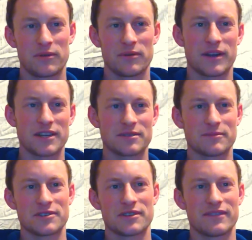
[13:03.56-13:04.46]
through
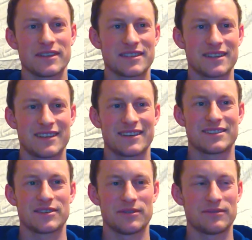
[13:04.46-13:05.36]
customer service.
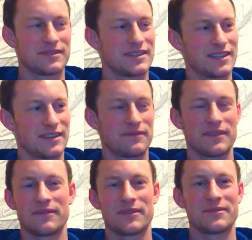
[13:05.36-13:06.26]
So
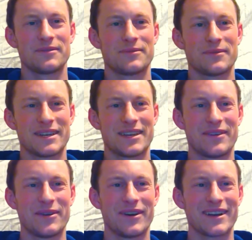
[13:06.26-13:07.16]
if you
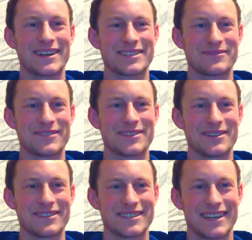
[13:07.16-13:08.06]
want customer
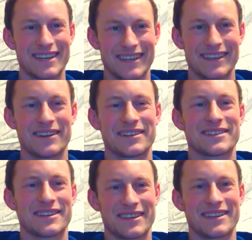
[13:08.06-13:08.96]
service, give us
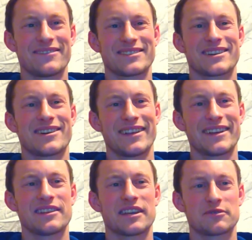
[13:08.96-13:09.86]
a call. Any
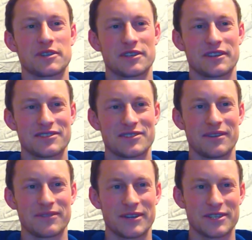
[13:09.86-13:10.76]
electrician can
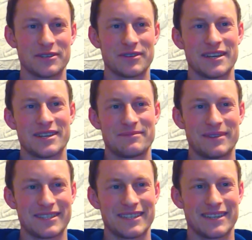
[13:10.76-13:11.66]
solve your issue,
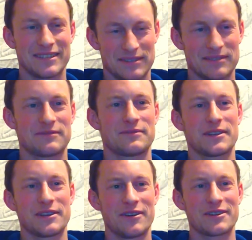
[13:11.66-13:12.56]
but we're
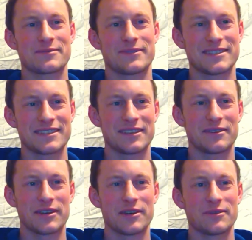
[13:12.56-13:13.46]
the honest ones that you
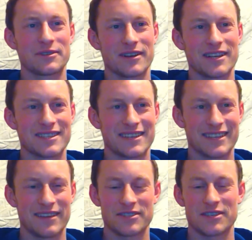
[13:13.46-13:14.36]
can know and trust.
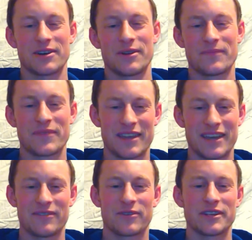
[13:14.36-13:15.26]
Give us a call.
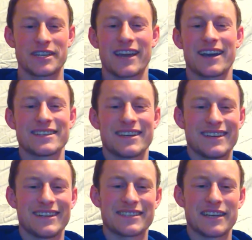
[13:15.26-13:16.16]
Have a great day, guys,
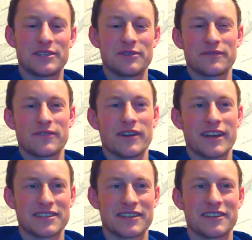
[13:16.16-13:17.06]
and stay tuned for our
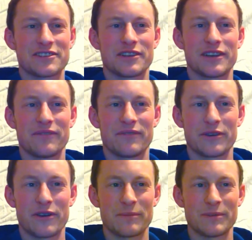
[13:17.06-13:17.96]
next edition of
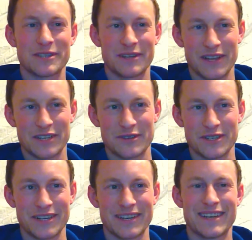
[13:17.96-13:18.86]
Your Edmonton Electrician.